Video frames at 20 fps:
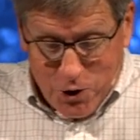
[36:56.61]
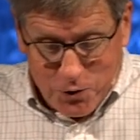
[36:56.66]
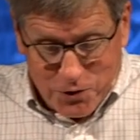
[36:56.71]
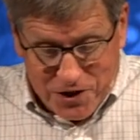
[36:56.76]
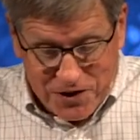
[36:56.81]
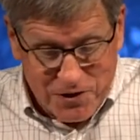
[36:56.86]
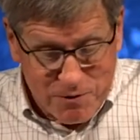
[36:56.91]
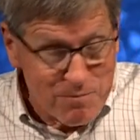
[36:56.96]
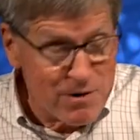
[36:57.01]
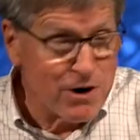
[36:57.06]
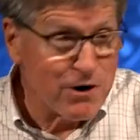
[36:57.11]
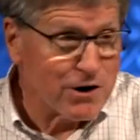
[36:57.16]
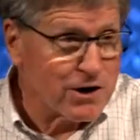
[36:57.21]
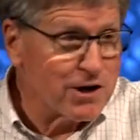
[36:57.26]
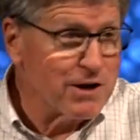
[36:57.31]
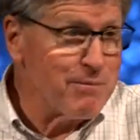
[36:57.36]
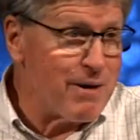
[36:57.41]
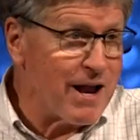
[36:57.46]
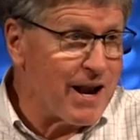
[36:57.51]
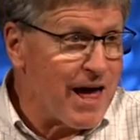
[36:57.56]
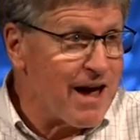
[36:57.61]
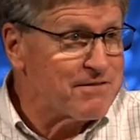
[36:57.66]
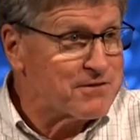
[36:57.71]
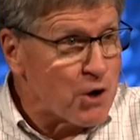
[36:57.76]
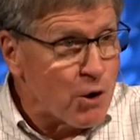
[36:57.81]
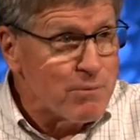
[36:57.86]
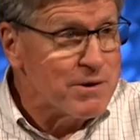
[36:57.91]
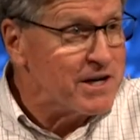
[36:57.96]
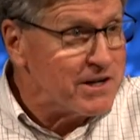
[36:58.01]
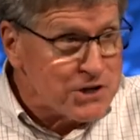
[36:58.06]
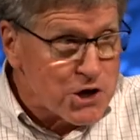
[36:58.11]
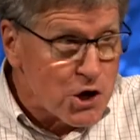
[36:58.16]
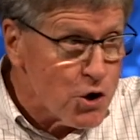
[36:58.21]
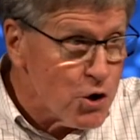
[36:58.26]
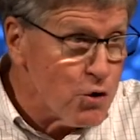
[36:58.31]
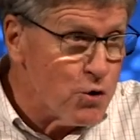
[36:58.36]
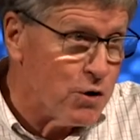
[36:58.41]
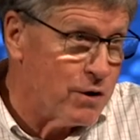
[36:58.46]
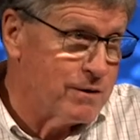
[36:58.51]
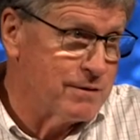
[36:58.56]
who did the miracle in my life told me to
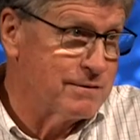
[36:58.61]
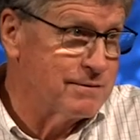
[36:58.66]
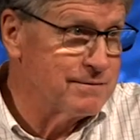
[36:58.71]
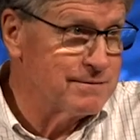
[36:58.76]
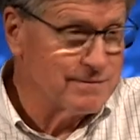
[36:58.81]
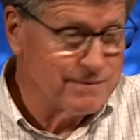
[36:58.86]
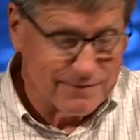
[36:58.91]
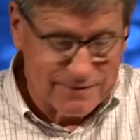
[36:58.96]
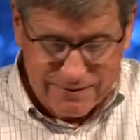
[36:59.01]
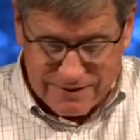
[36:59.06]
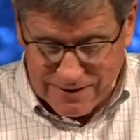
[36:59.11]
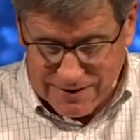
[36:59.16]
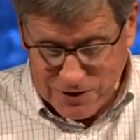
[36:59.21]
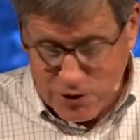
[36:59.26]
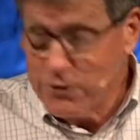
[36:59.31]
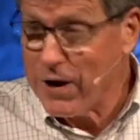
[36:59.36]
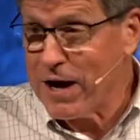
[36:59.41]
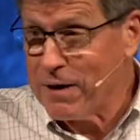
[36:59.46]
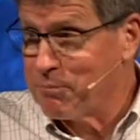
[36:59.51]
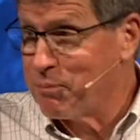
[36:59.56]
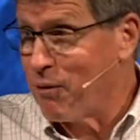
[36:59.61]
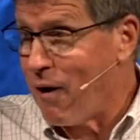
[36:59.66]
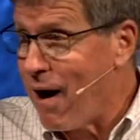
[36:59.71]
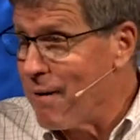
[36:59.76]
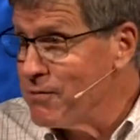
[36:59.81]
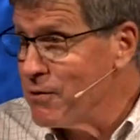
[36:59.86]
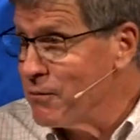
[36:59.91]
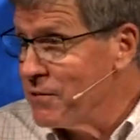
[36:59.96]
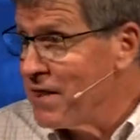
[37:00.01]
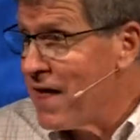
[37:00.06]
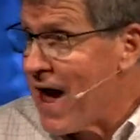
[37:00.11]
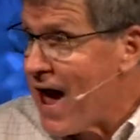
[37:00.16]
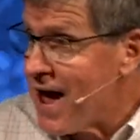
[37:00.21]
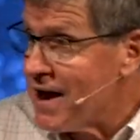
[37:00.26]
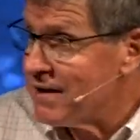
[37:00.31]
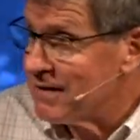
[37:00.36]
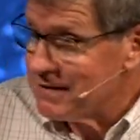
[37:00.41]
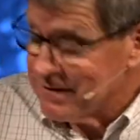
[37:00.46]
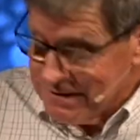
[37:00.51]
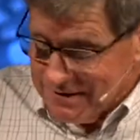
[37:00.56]
do. You got a problem with
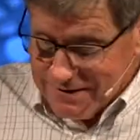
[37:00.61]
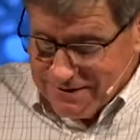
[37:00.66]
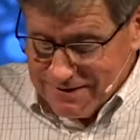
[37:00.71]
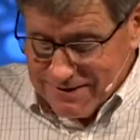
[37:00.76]
that?